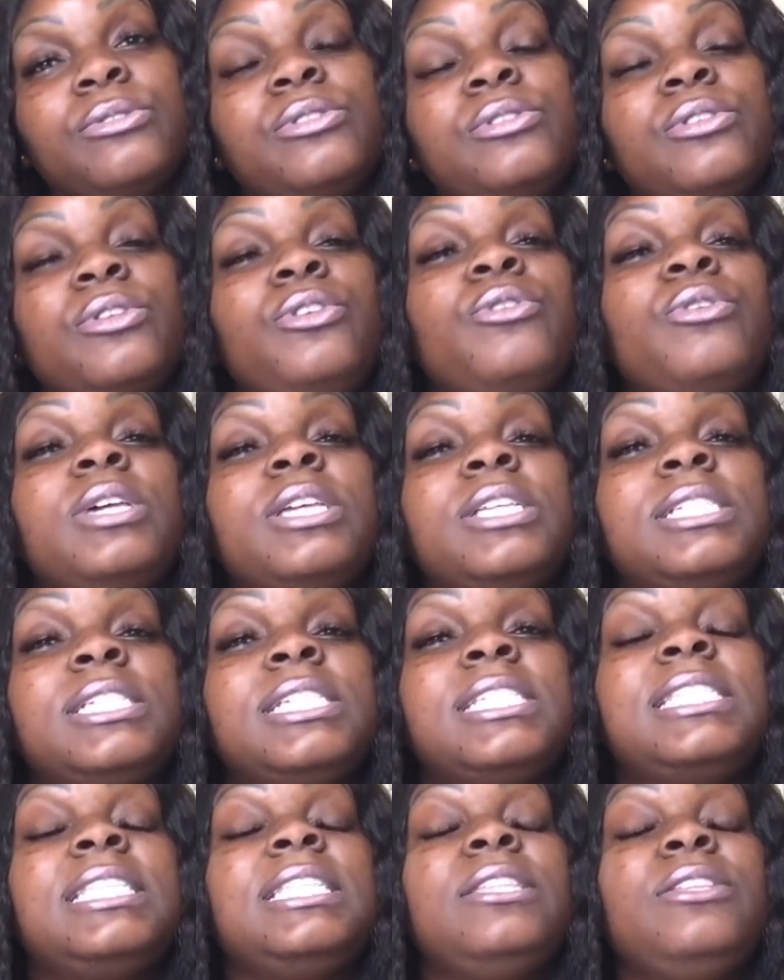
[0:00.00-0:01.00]
So you can
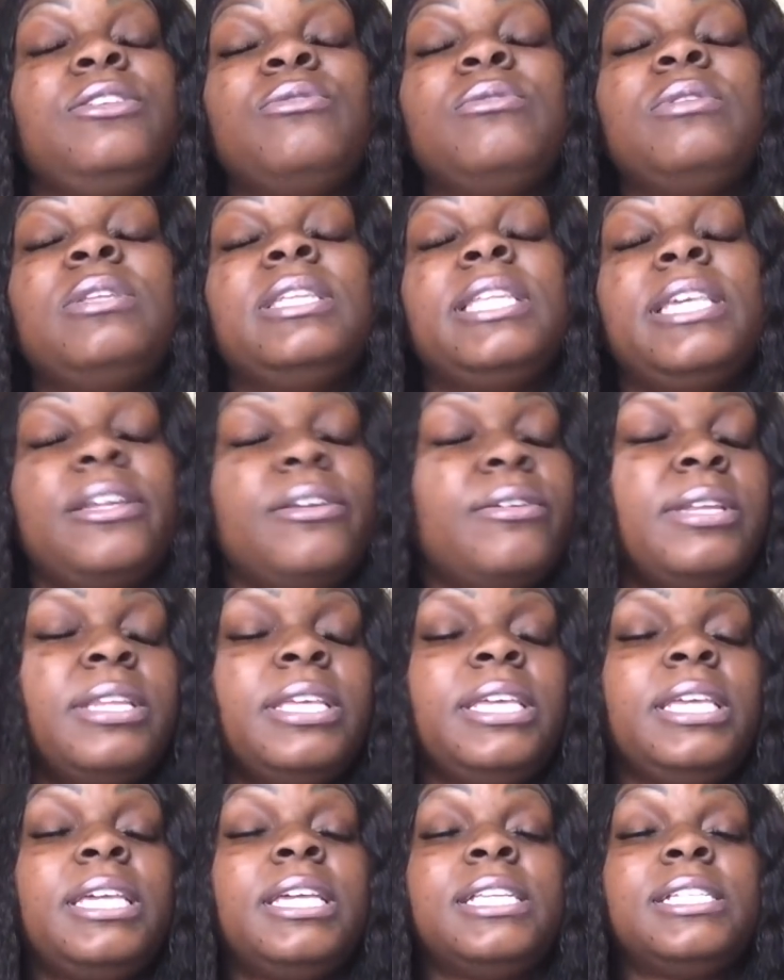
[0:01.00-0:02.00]
just, you
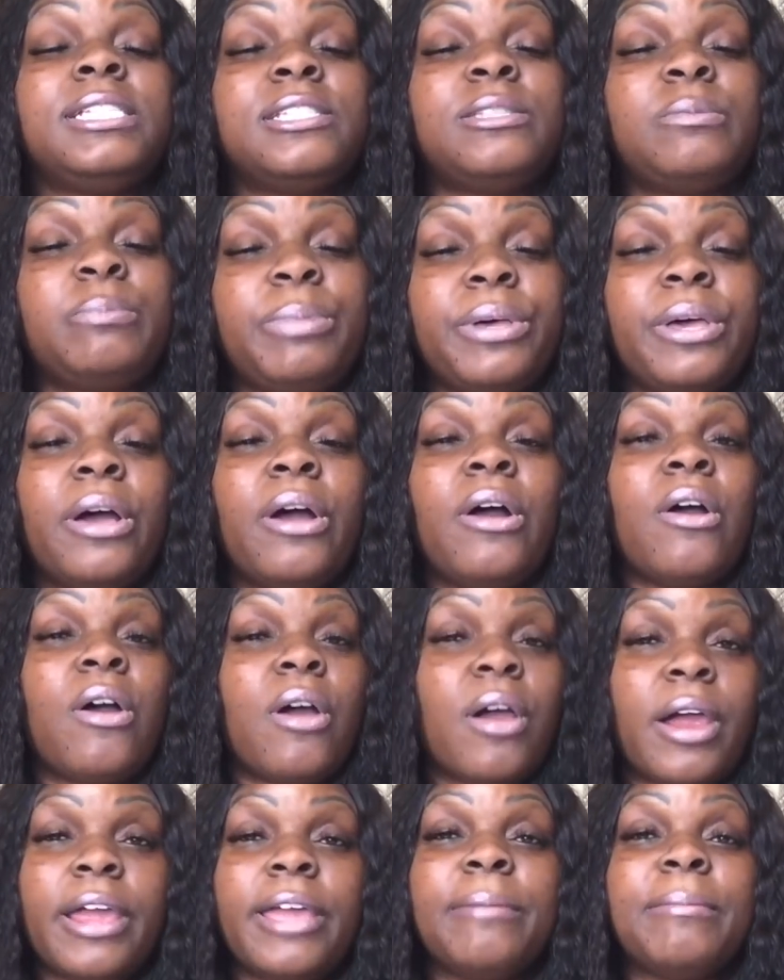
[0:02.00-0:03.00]
literally can just put a
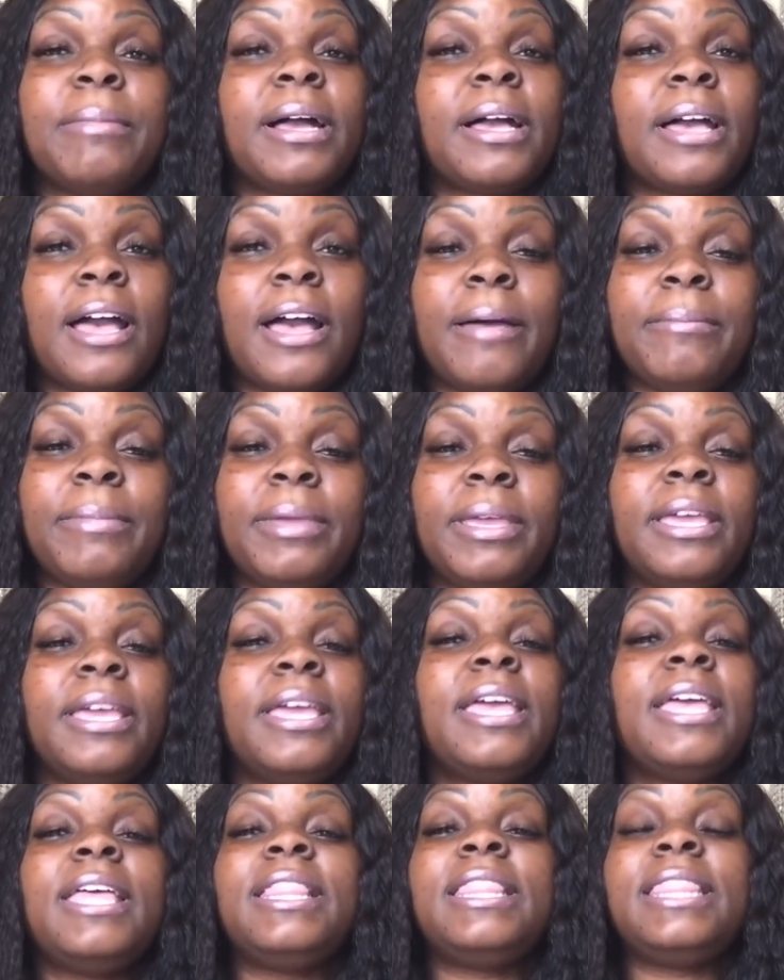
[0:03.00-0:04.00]
heart in my comment.
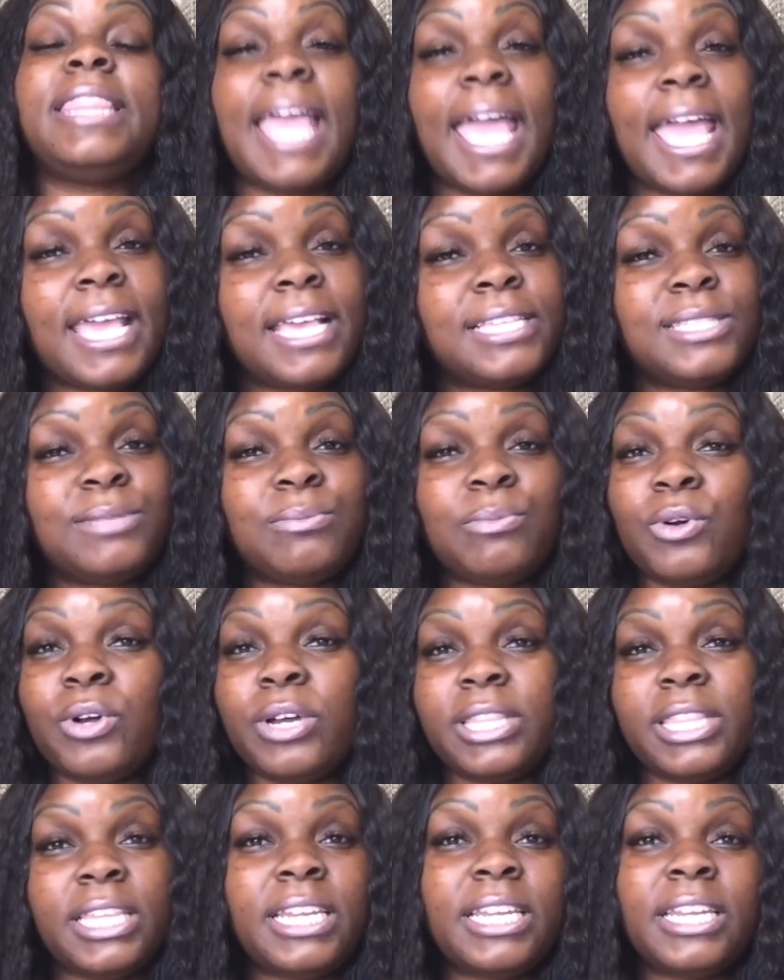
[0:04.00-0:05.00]
That is more
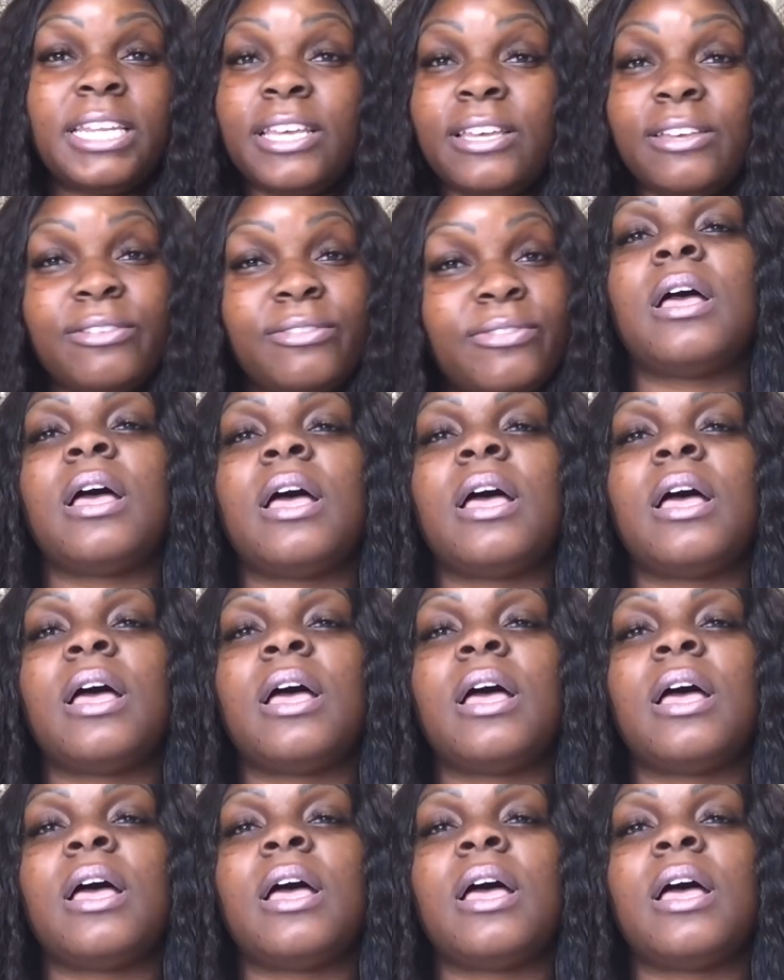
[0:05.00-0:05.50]
than enough.